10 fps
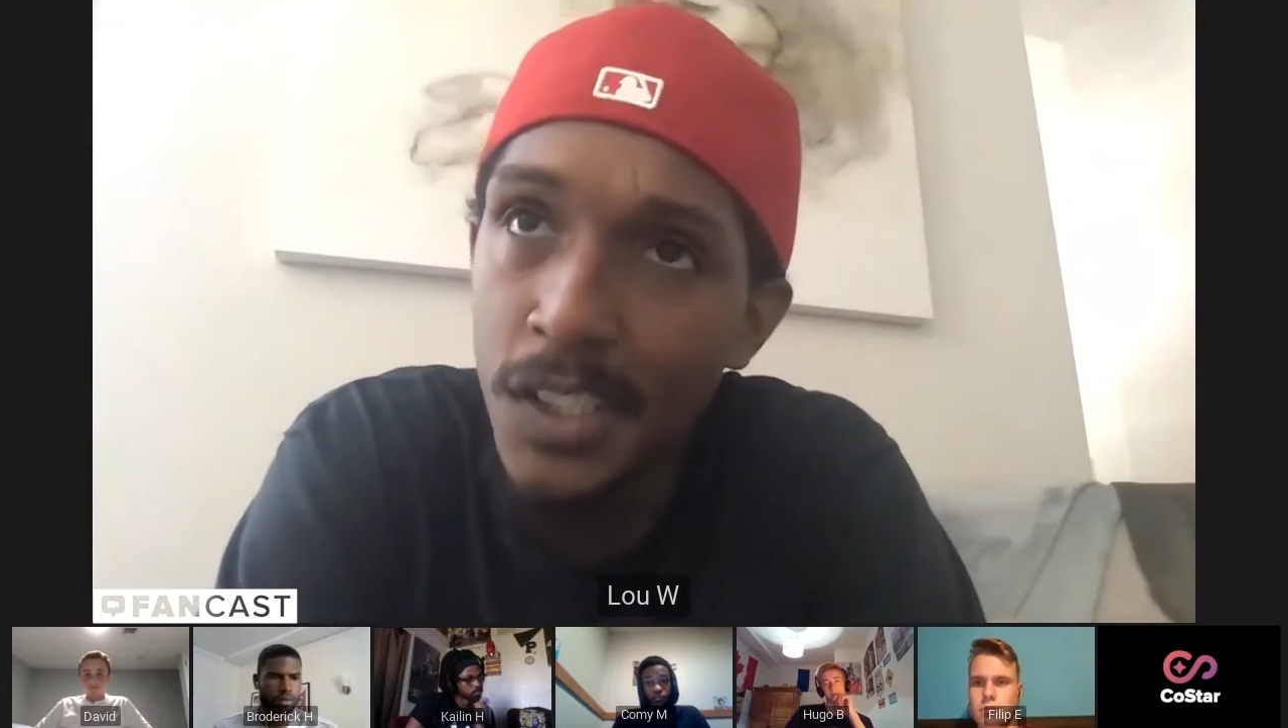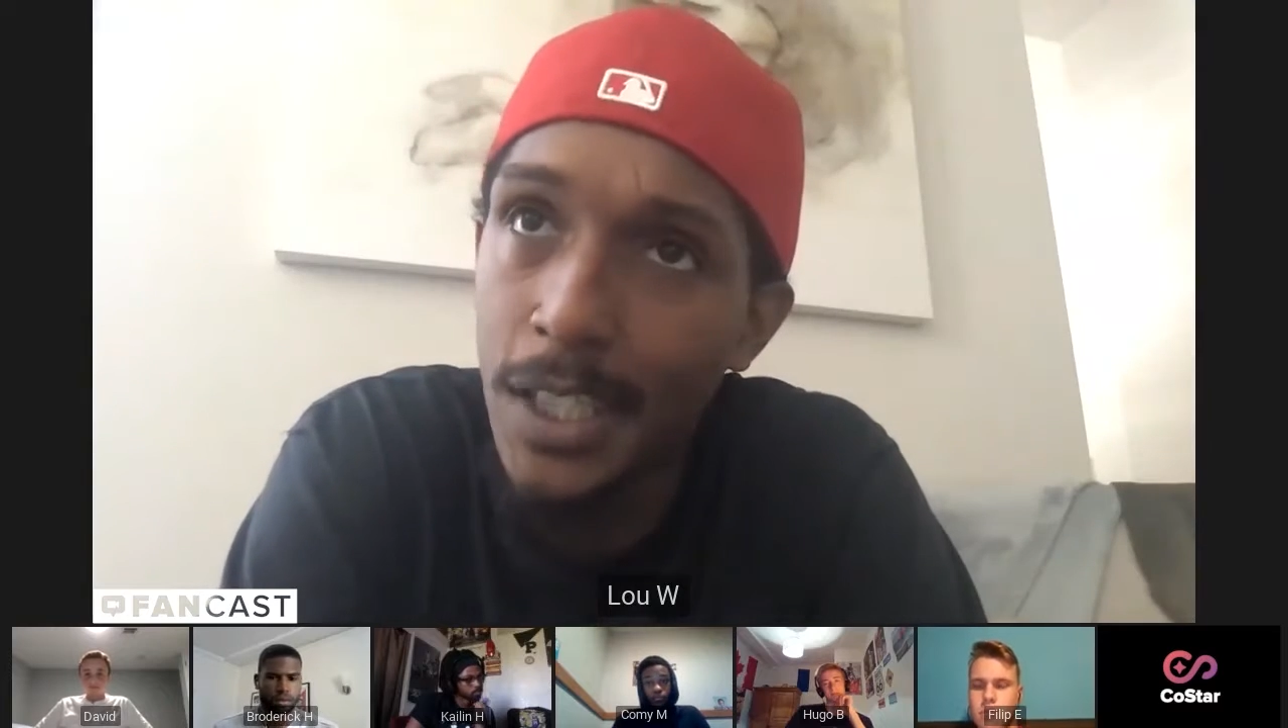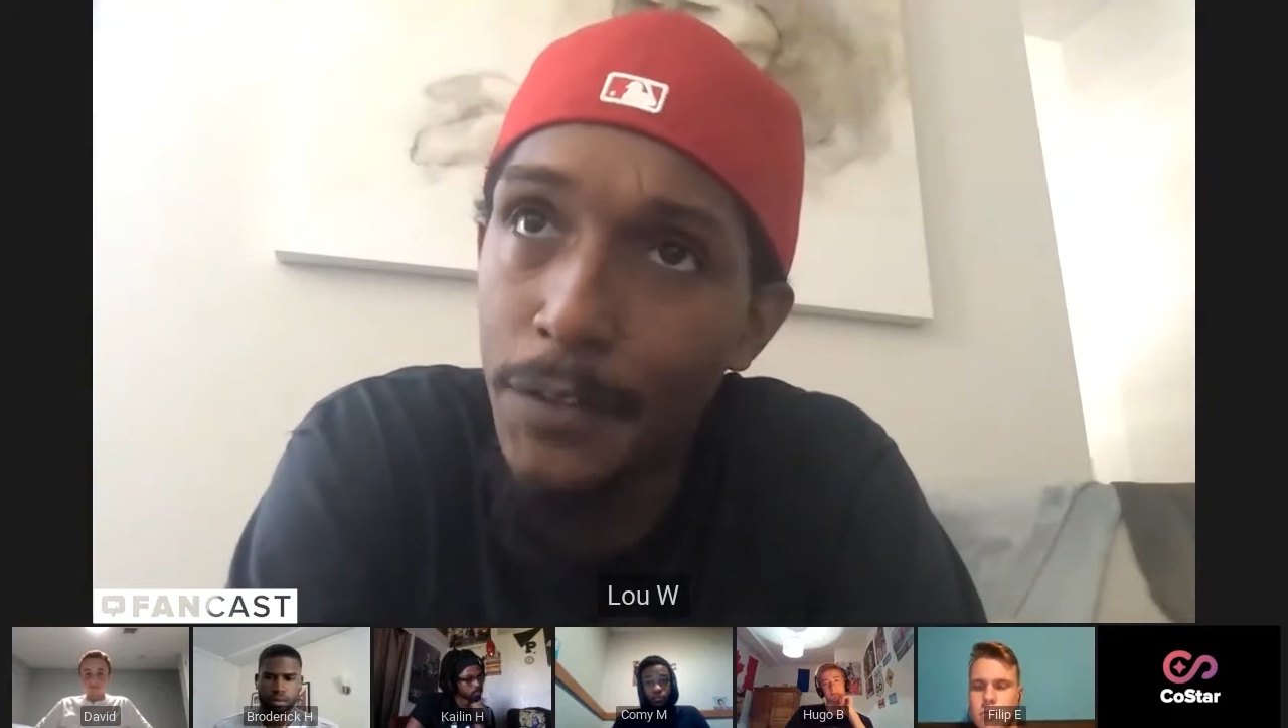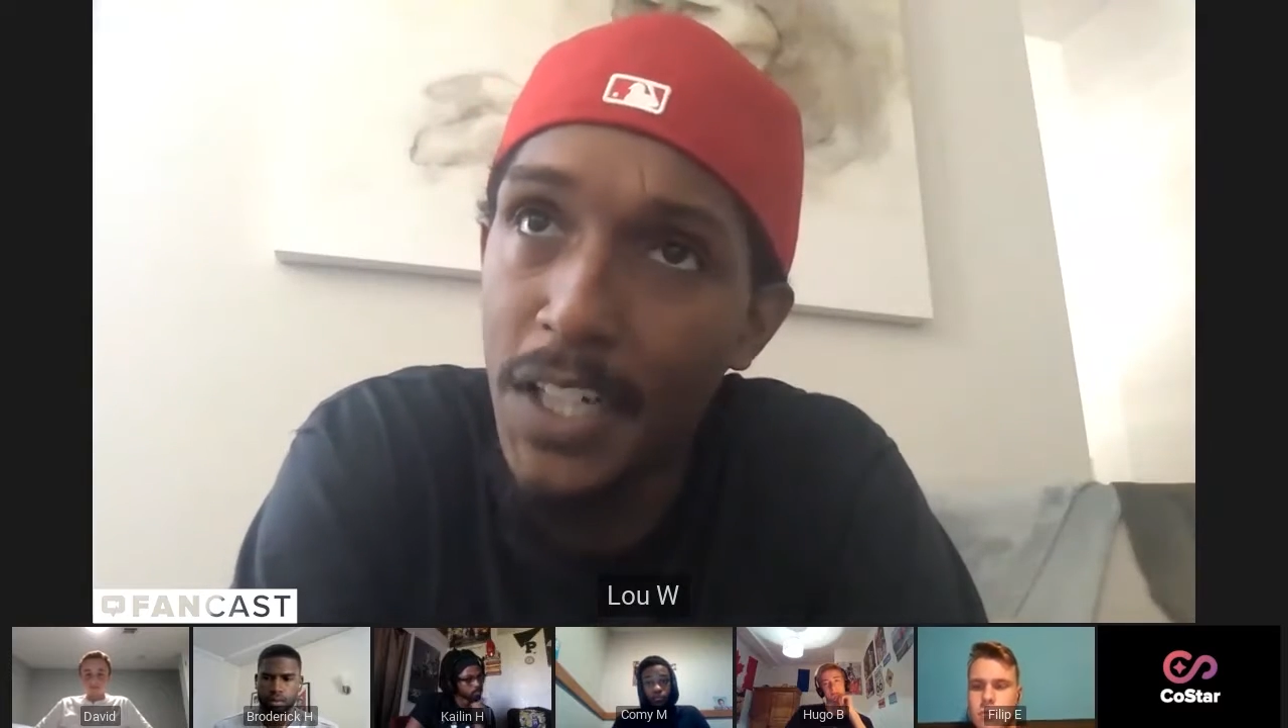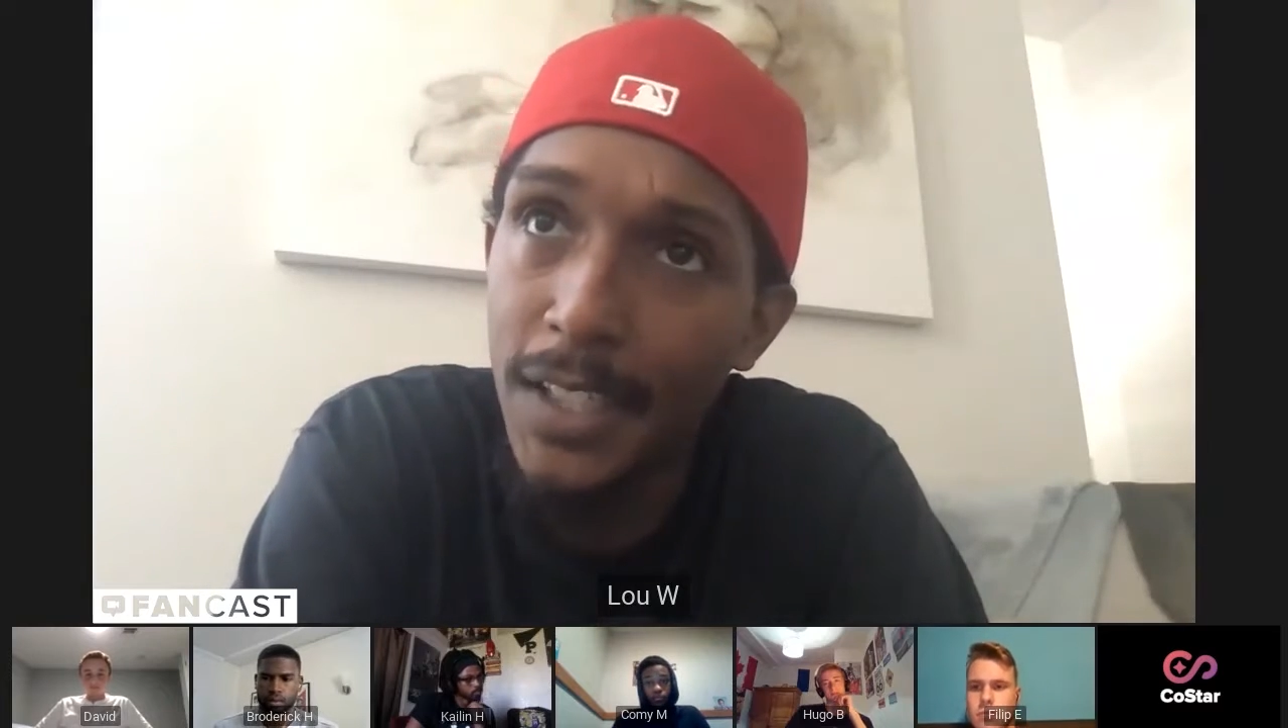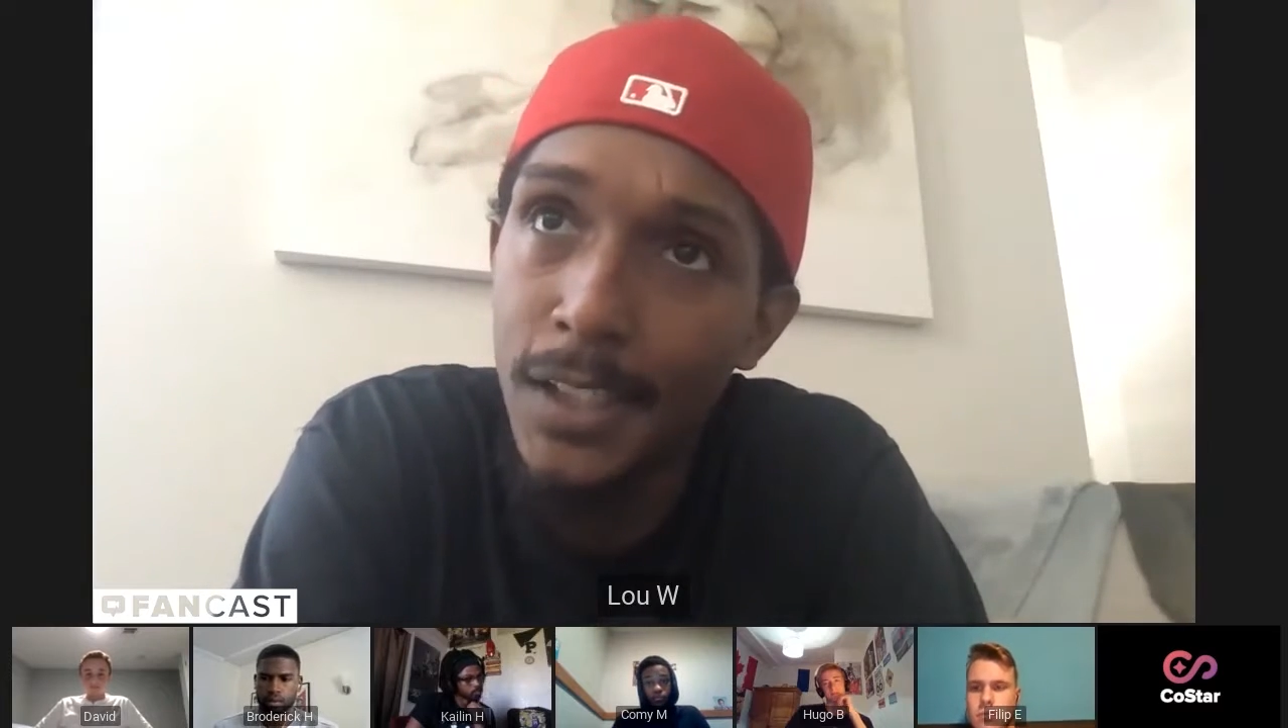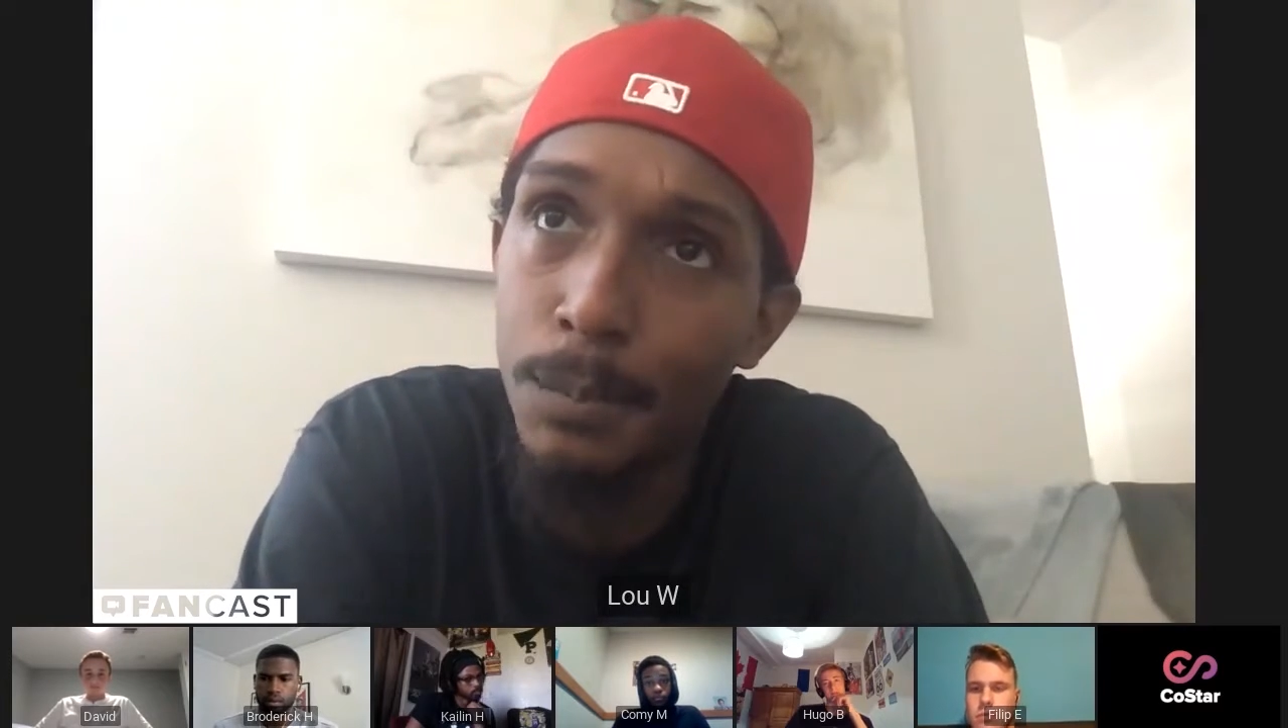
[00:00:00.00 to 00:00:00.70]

Stephen A.